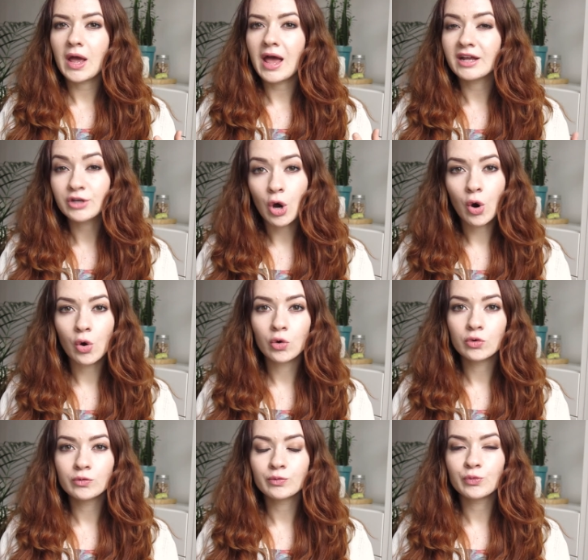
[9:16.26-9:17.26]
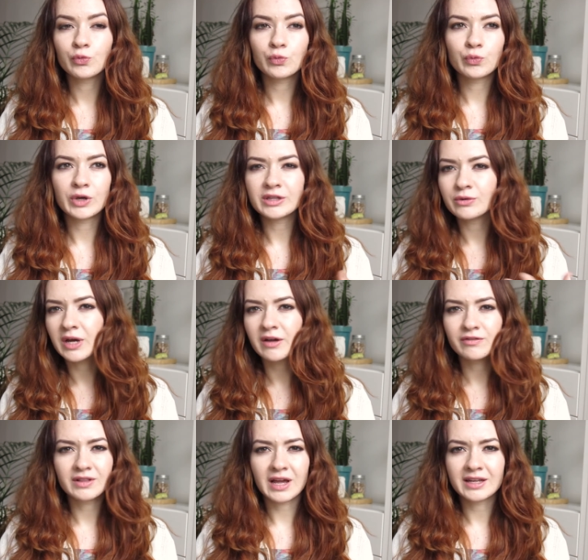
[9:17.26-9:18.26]
at home when you
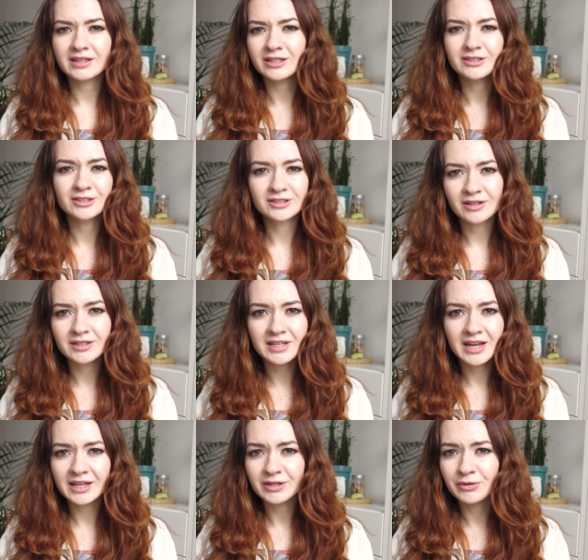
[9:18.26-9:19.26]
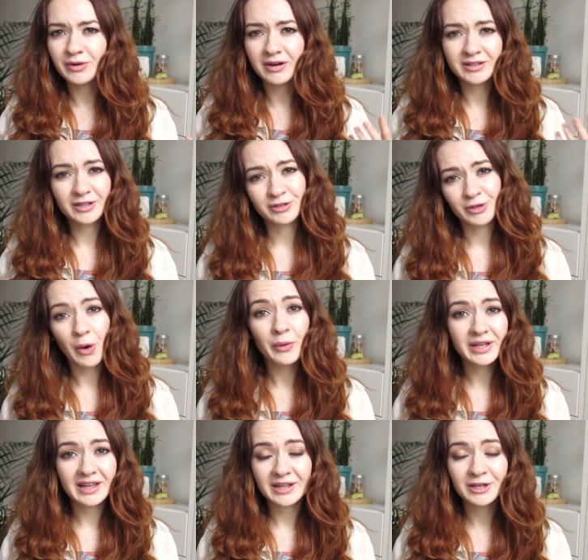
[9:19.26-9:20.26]
have a Sunday, you are not
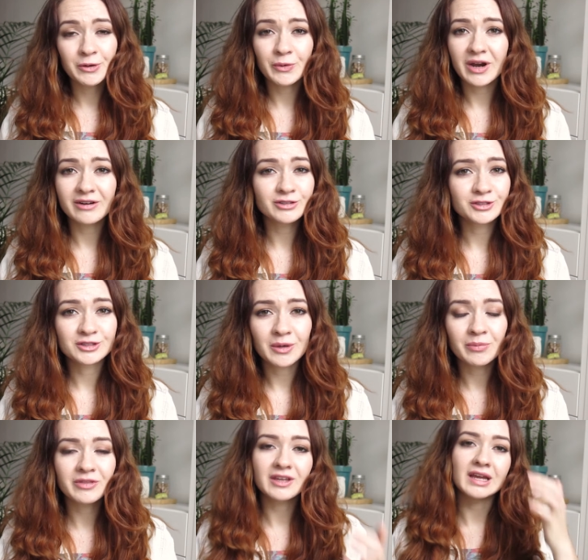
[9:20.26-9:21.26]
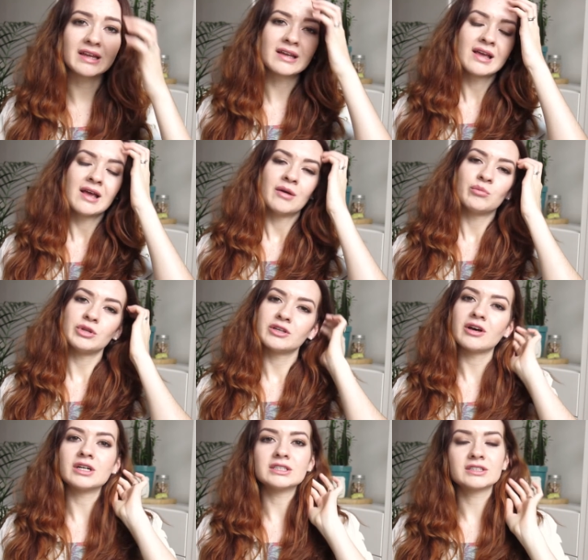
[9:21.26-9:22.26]
going anywhere or something,
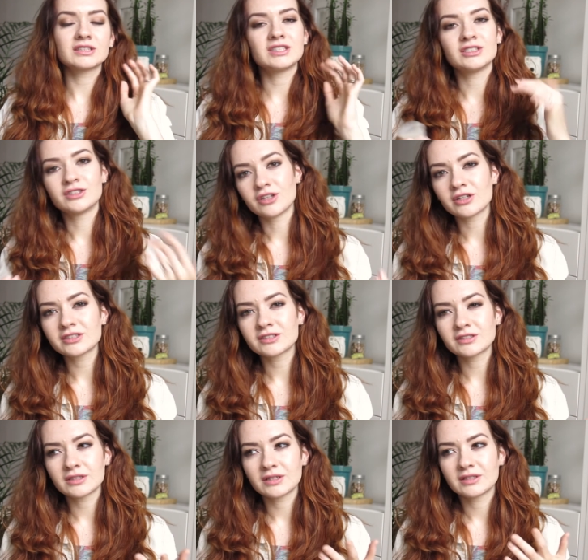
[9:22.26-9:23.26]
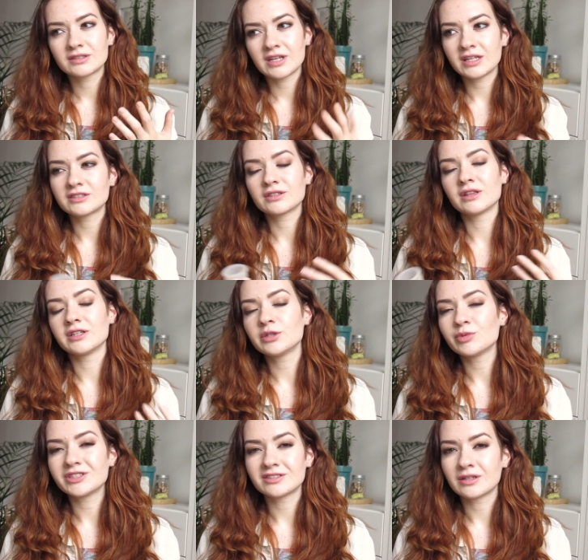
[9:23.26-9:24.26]
because it takes a little
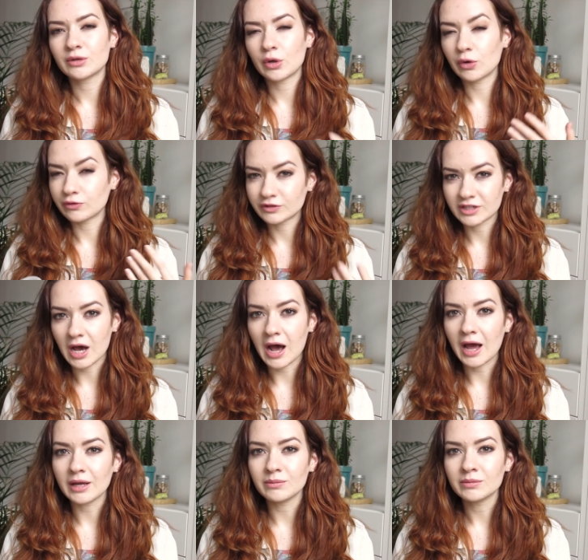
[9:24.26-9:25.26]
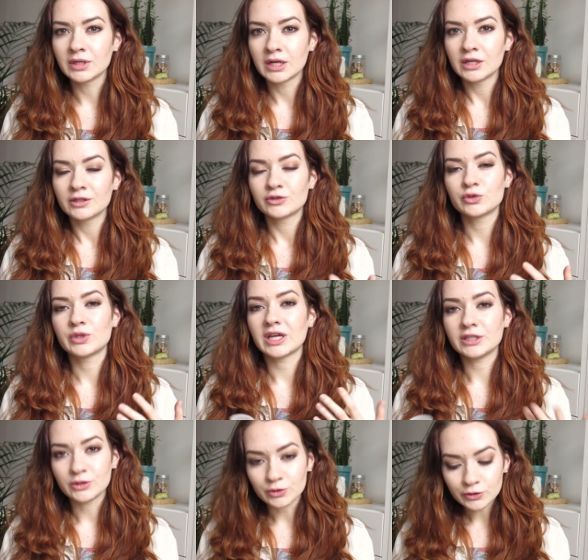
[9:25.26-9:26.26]
bit of time to
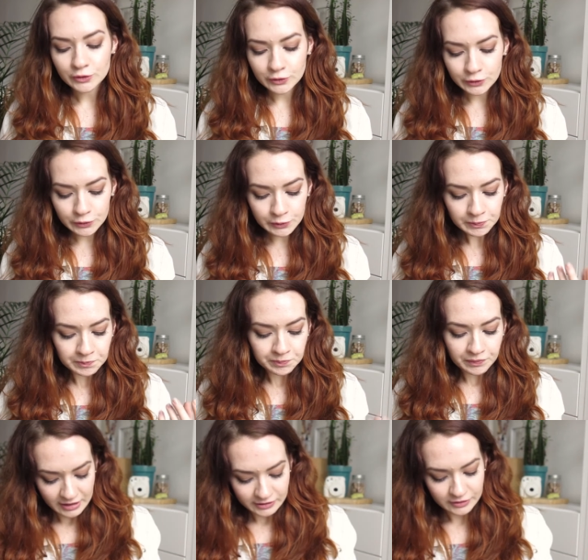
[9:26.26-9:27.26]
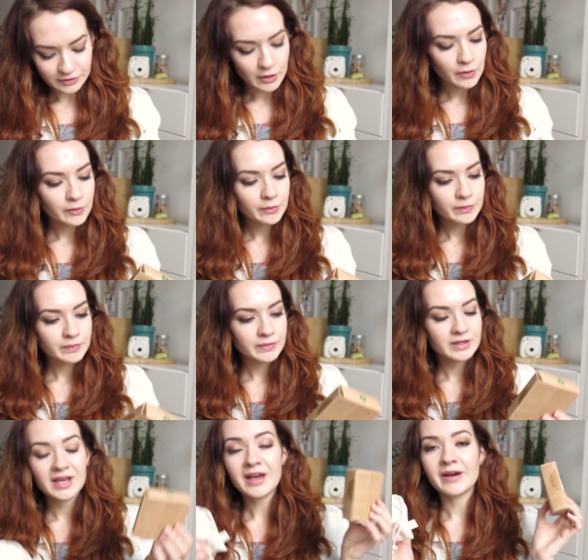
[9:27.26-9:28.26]
get used to. So
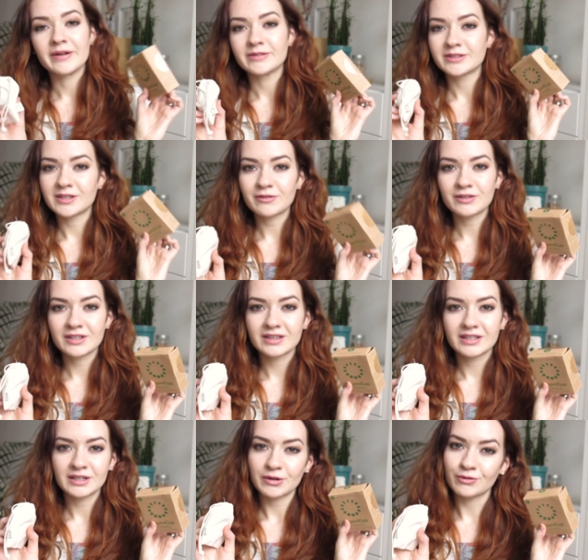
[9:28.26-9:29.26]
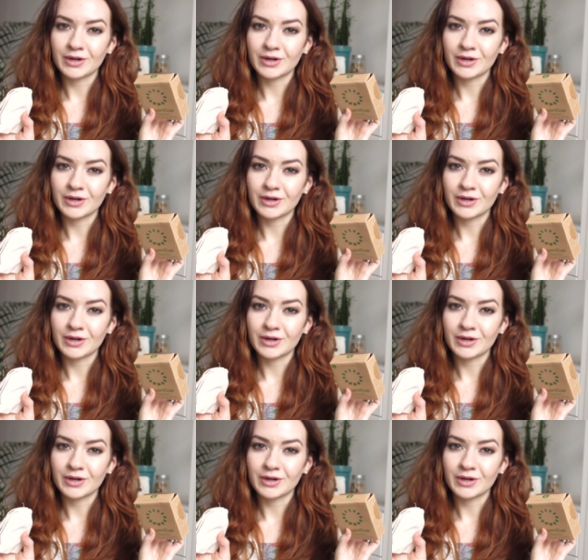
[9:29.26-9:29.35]
yeah, definitely a